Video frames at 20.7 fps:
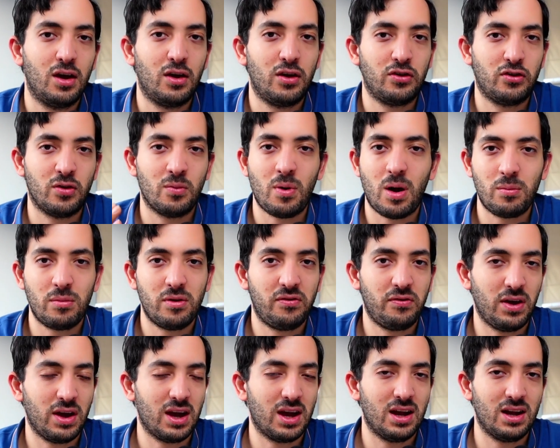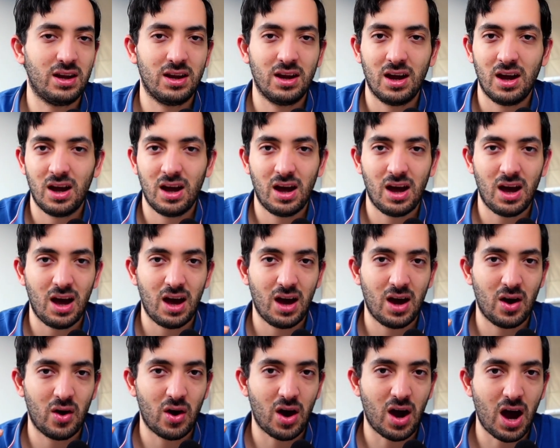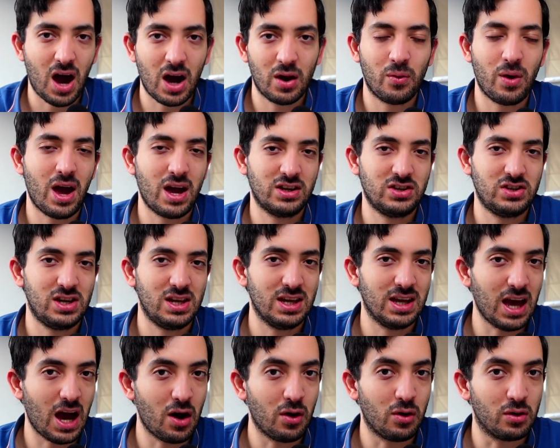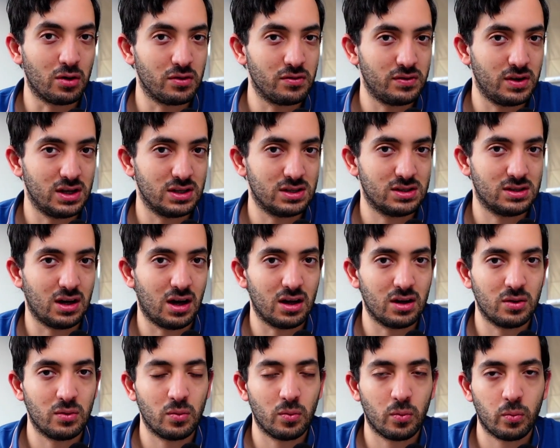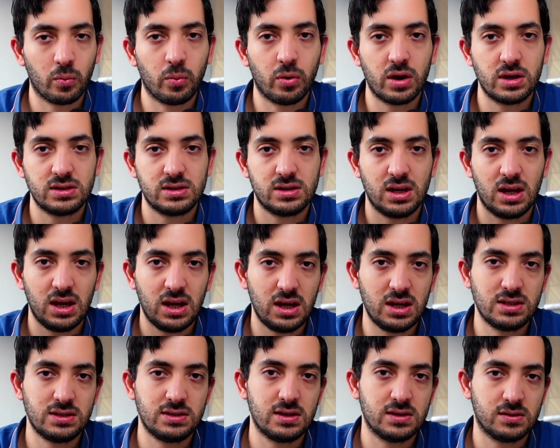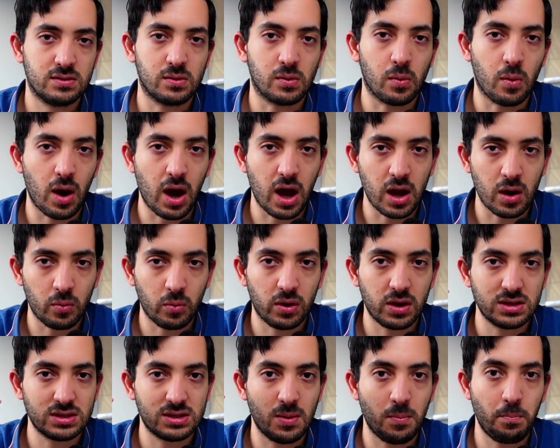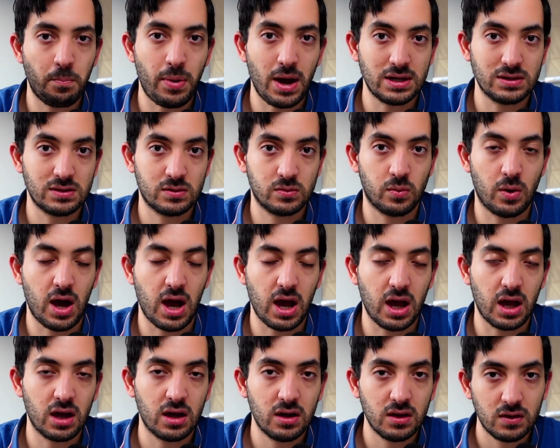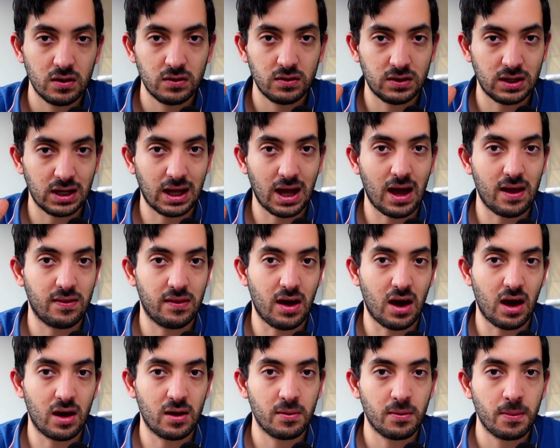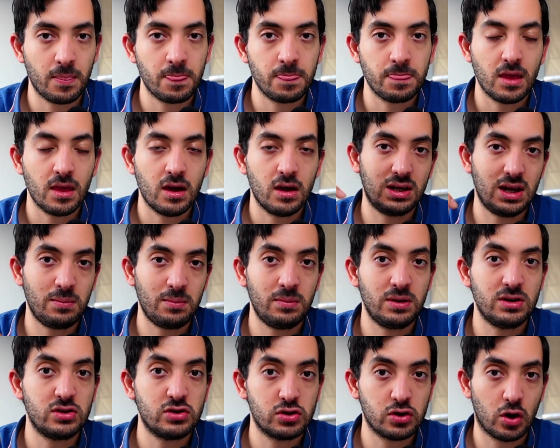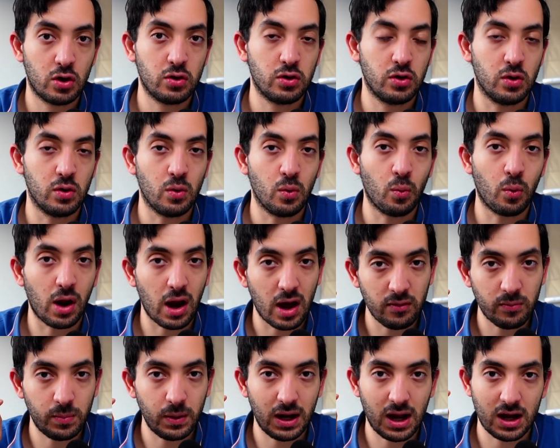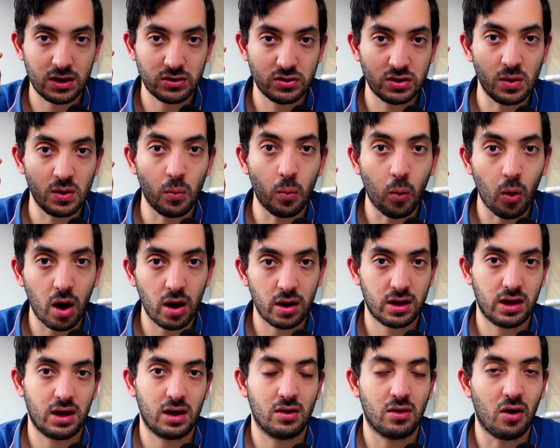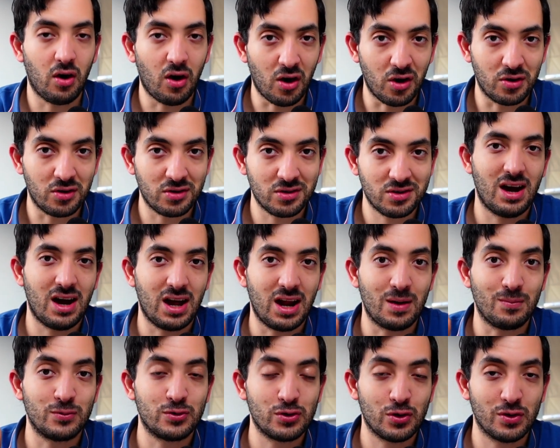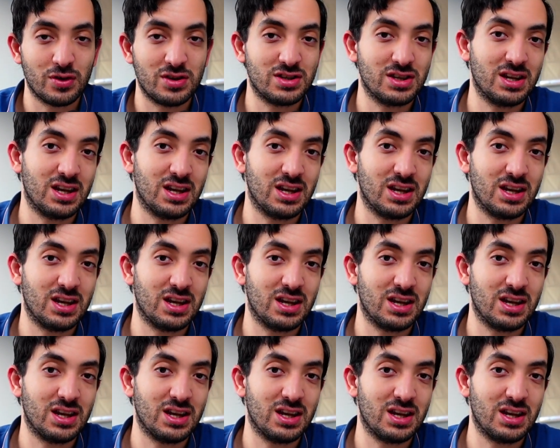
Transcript: So you might be thinking, how do I actually get all of this done? What is the easiest way and what is the best way to get there? Let me show you what I've been actually working on, and I'm sure this